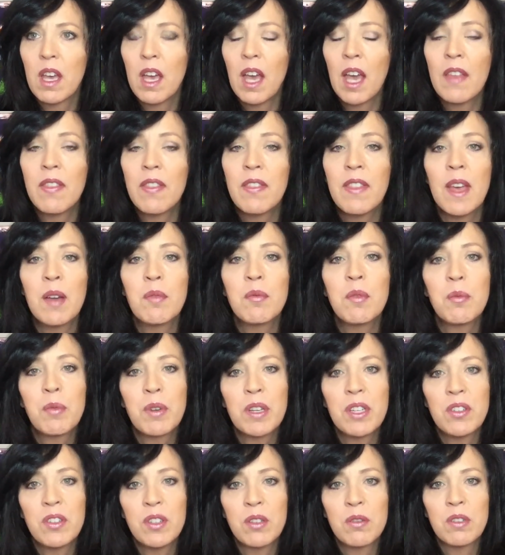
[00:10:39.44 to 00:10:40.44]
And then what
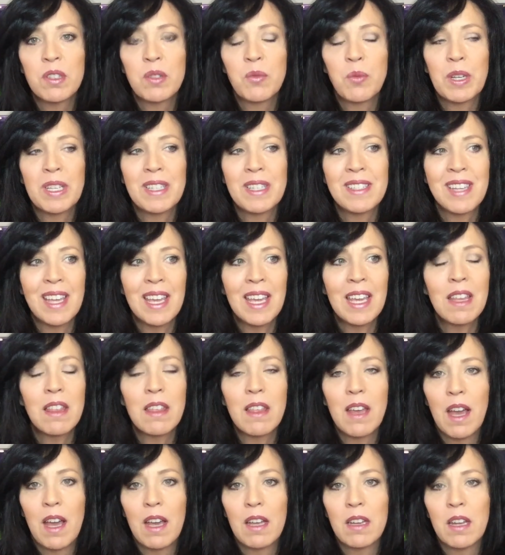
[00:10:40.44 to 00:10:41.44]
we do is we take
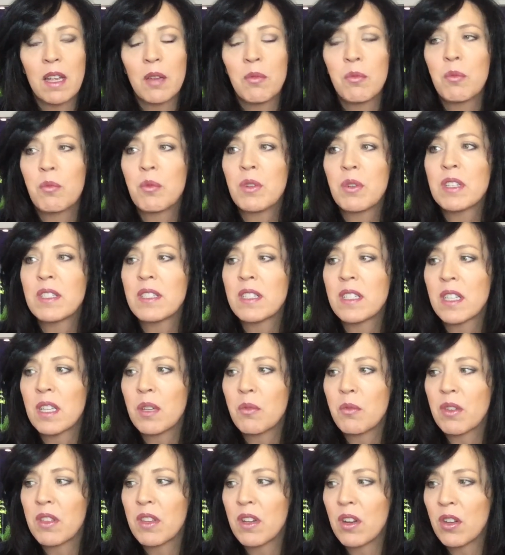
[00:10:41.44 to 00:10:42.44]
that, and when we're
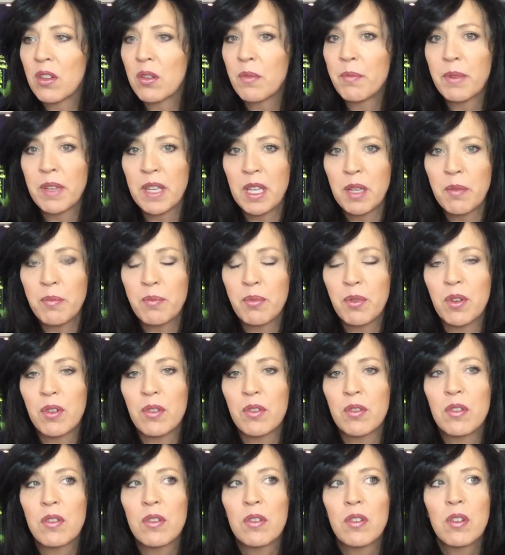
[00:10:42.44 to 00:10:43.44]
dealing with other
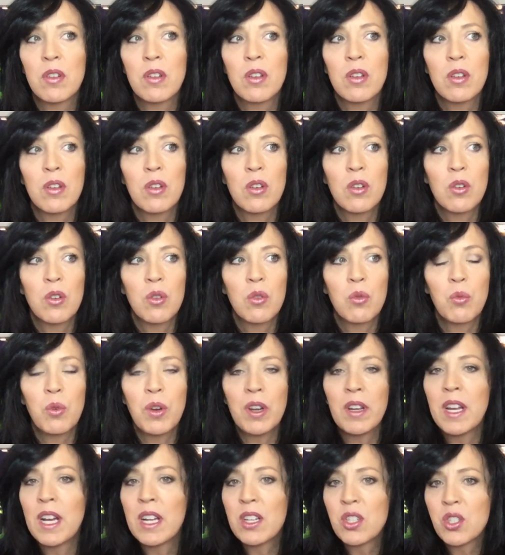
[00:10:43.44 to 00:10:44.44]
people,
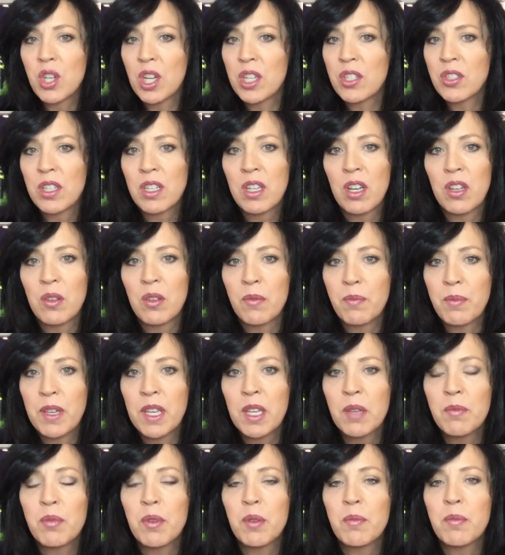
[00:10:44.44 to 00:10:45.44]
we're not judging other
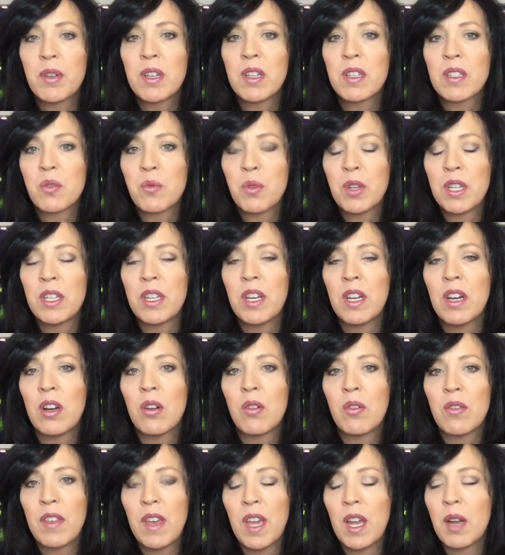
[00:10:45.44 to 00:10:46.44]
people because we
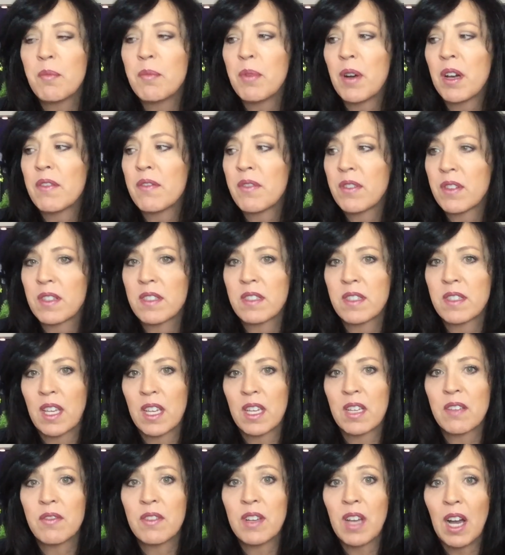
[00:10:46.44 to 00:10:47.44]
know they are, but for the
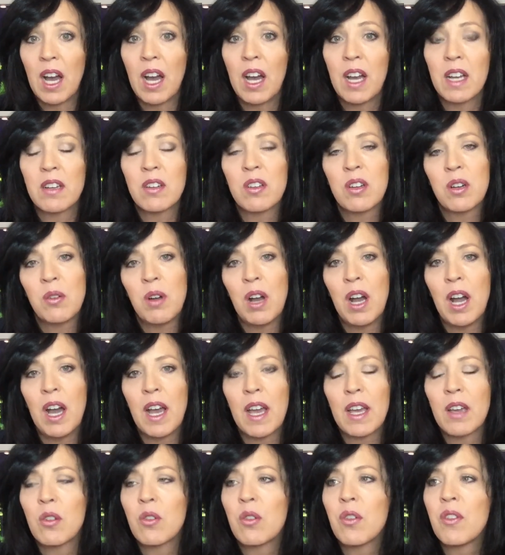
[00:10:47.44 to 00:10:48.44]
sake of God go
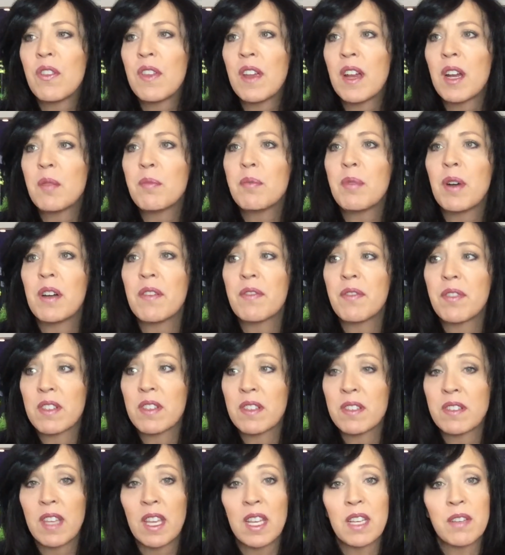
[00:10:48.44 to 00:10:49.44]
I, or they are, but for the
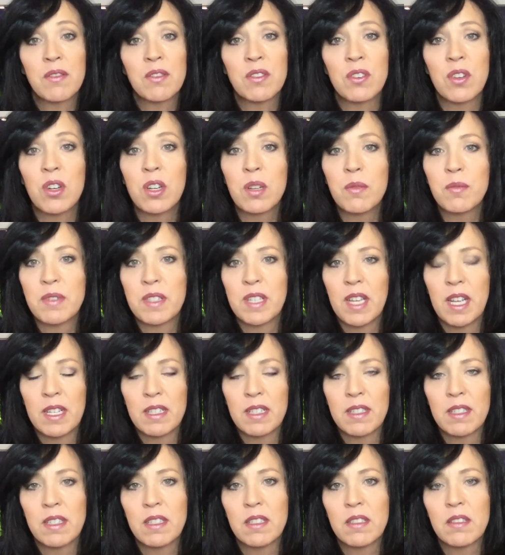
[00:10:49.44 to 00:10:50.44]
sake of
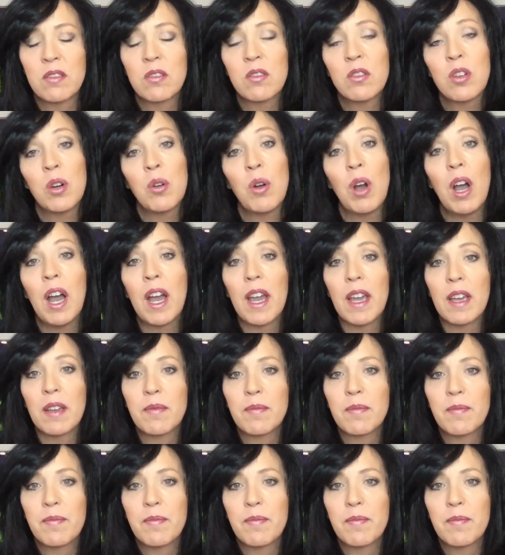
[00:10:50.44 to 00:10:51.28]
circumstances go I.